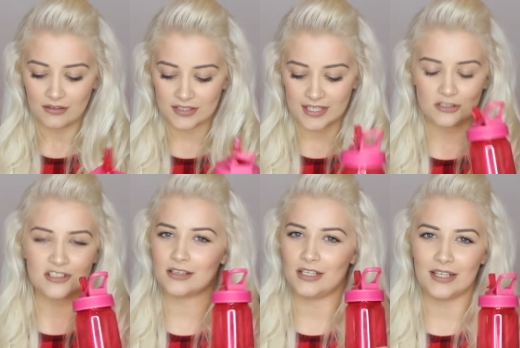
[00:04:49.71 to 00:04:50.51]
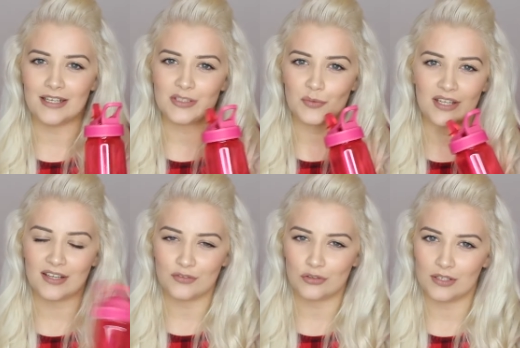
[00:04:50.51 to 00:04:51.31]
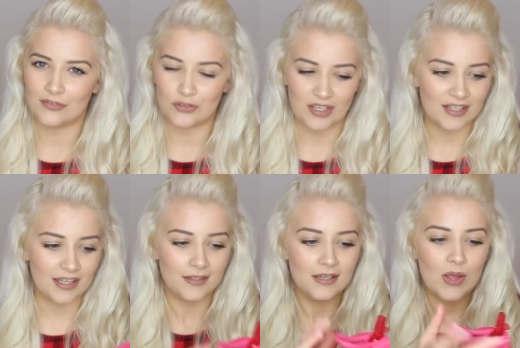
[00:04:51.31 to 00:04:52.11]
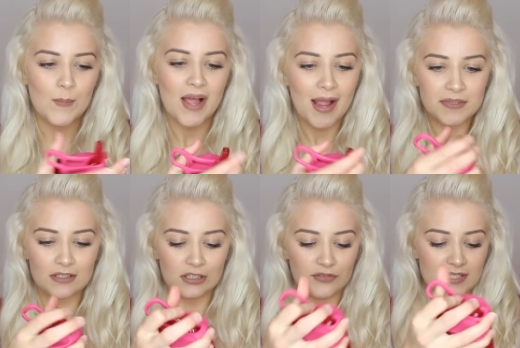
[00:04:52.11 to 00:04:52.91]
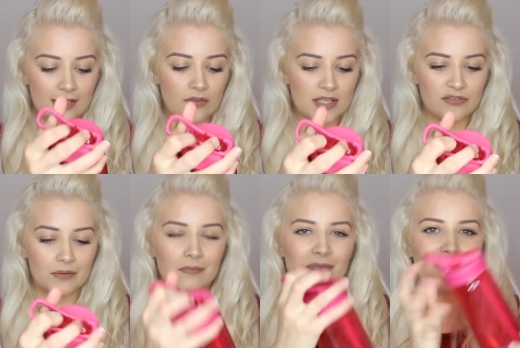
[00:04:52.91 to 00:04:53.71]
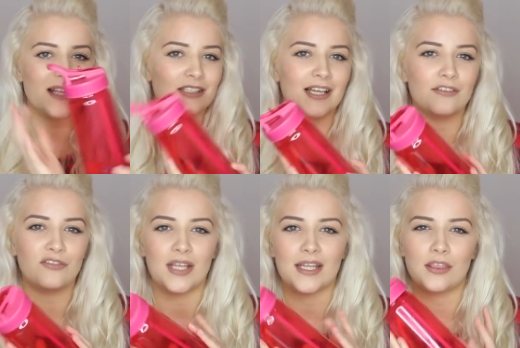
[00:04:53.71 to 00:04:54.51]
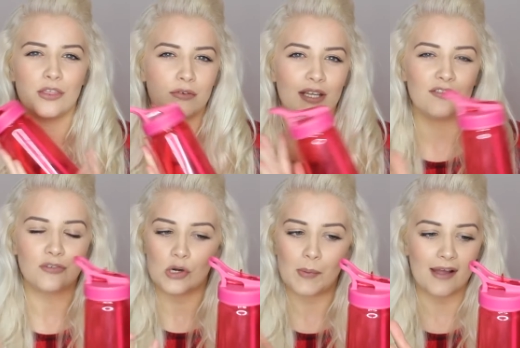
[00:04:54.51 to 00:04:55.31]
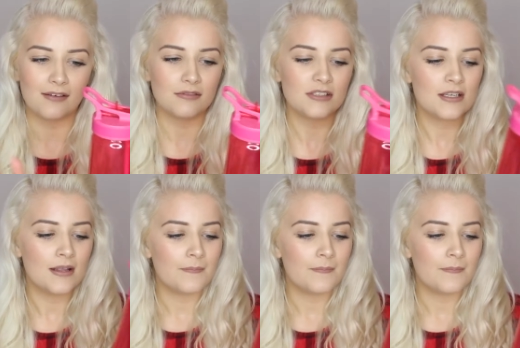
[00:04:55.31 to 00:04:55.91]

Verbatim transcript: It's like just like the lazy way of drinking. But I absolutely love this. I got this from Matalan for like £3, £4.